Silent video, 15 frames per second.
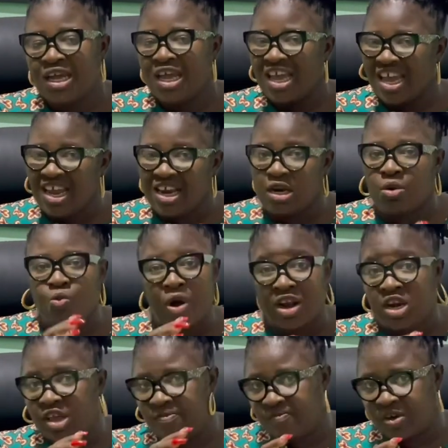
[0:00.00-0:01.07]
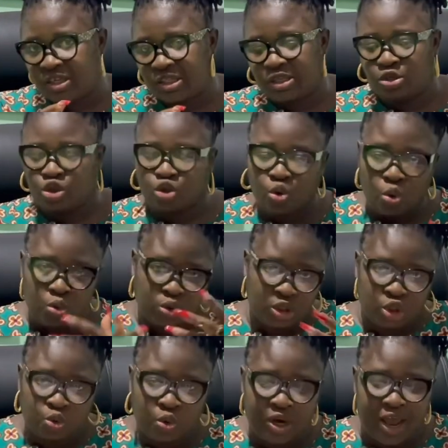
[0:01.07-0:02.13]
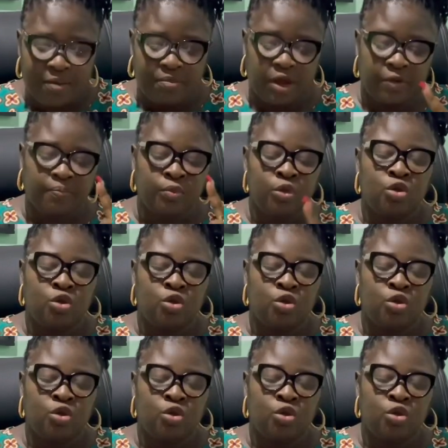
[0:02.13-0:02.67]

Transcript: when investing. So this is what I mean.